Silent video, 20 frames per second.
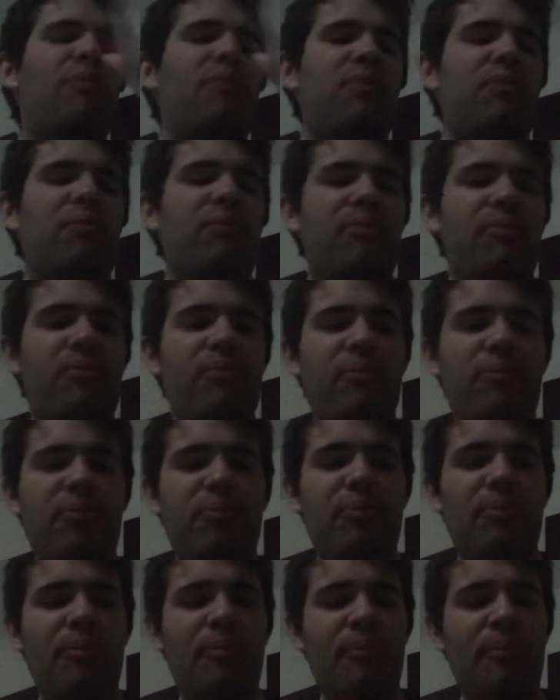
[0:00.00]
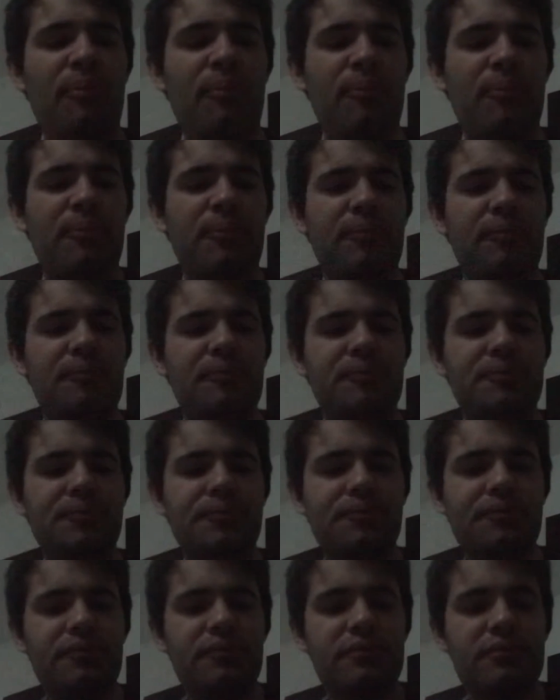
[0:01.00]

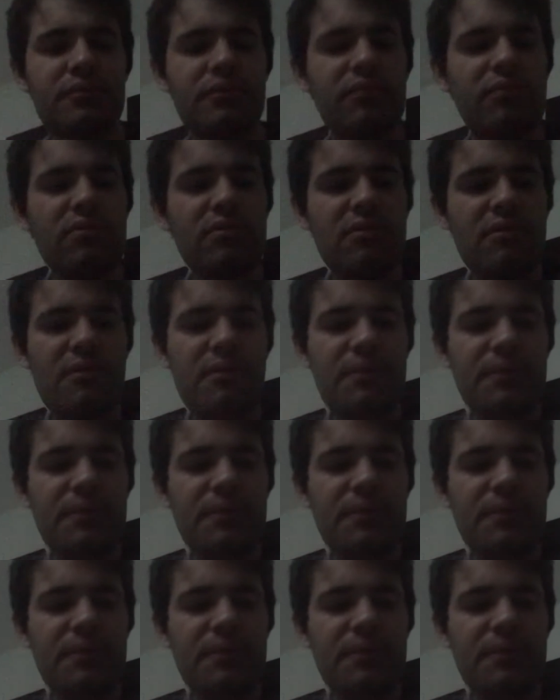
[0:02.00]
(no one is talking)